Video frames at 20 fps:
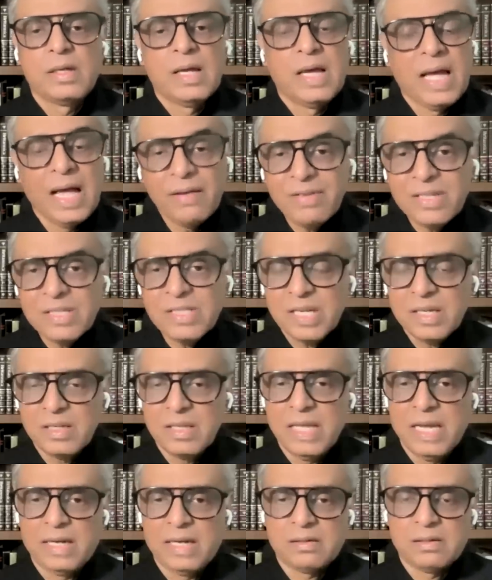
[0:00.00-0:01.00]
Having said
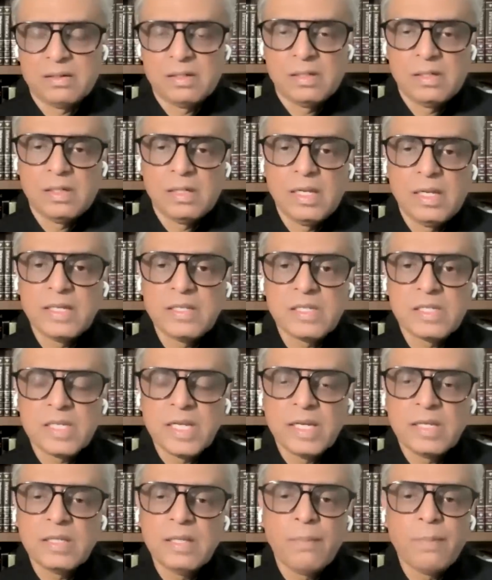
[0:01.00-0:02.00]
that, let's
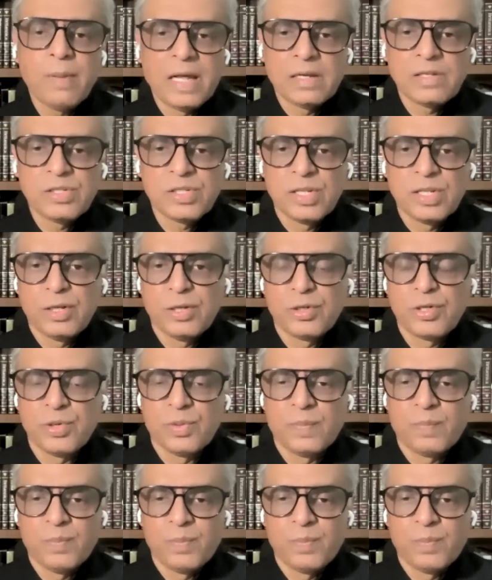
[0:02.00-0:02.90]
take the Palestine issue.